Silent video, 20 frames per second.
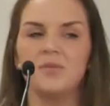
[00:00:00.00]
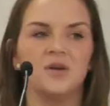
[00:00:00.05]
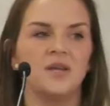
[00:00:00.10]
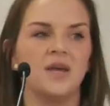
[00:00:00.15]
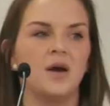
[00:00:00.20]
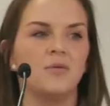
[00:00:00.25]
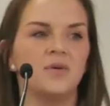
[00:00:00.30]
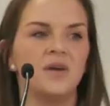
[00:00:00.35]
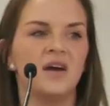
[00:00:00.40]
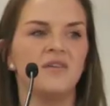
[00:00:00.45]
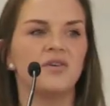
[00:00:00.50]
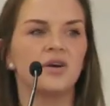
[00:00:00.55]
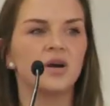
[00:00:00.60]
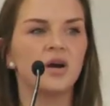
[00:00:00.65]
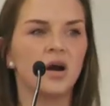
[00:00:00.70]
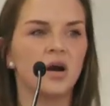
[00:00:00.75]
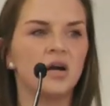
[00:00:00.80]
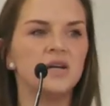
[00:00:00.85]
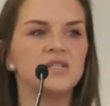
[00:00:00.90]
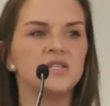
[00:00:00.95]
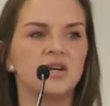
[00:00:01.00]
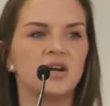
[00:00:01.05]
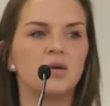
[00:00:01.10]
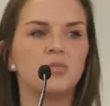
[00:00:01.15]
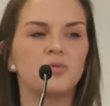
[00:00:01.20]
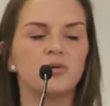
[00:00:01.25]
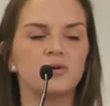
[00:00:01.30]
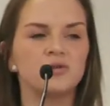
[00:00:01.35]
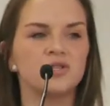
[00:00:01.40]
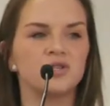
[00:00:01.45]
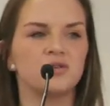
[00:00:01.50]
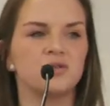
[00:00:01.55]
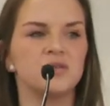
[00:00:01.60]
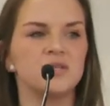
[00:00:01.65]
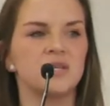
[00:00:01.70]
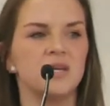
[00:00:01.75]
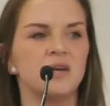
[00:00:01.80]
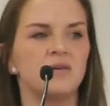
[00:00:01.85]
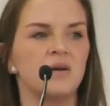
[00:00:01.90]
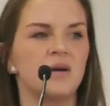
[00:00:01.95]
But yeah, we have our cards and our
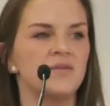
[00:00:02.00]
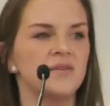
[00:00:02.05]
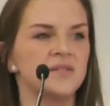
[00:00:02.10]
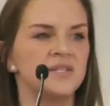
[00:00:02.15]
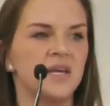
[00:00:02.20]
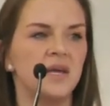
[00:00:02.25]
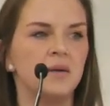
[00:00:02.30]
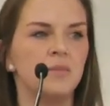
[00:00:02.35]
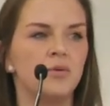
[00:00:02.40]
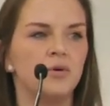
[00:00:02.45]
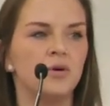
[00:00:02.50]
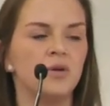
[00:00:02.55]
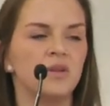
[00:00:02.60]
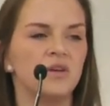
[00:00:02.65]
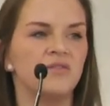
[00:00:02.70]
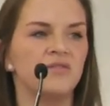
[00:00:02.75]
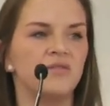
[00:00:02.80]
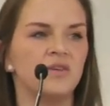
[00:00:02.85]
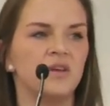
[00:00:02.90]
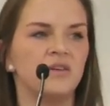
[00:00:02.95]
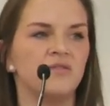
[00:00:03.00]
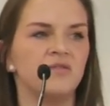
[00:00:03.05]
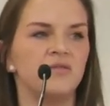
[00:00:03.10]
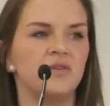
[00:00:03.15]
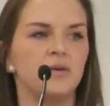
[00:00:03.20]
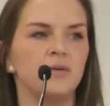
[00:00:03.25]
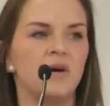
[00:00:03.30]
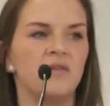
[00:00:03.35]
brochures here on the table if